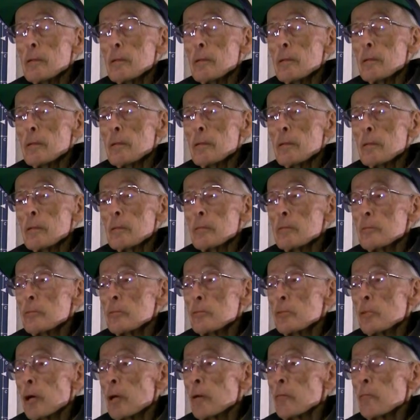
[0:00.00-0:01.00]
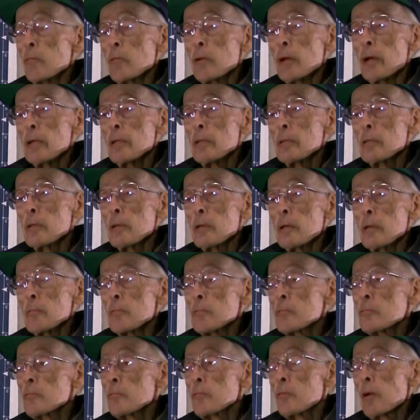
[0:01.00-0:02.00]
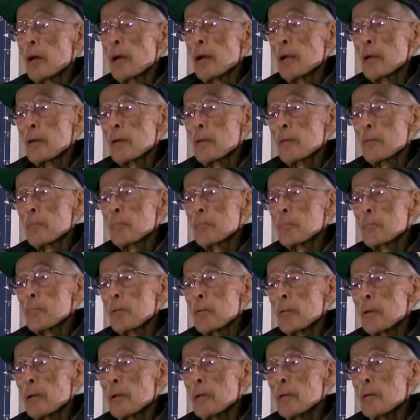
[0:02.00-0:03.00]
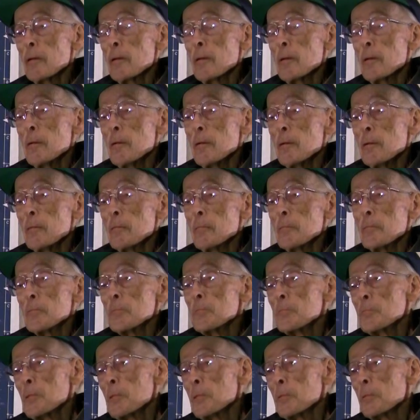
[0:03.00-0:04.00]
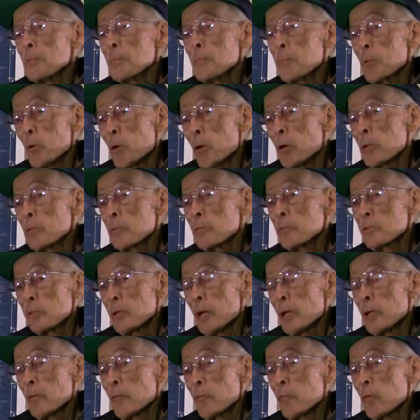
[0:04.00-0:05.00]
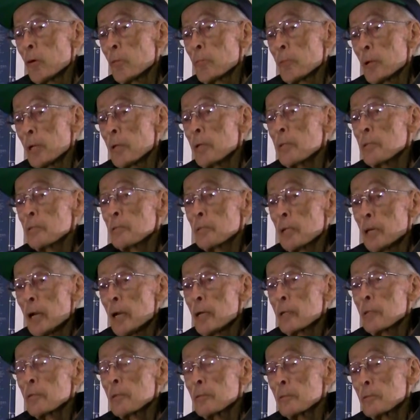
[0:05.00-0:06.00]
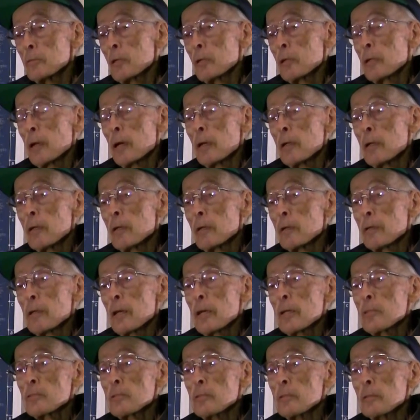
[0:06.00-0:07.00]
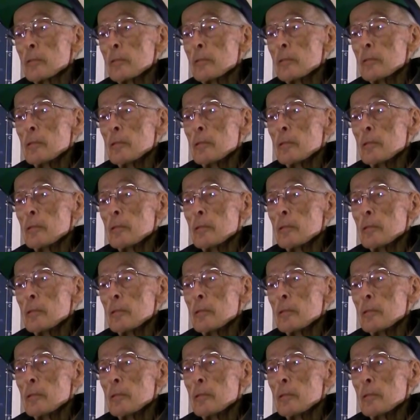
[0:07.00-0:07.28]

And John Glenn was flying our plane. It belonged to Transport, but he took it down there to test it.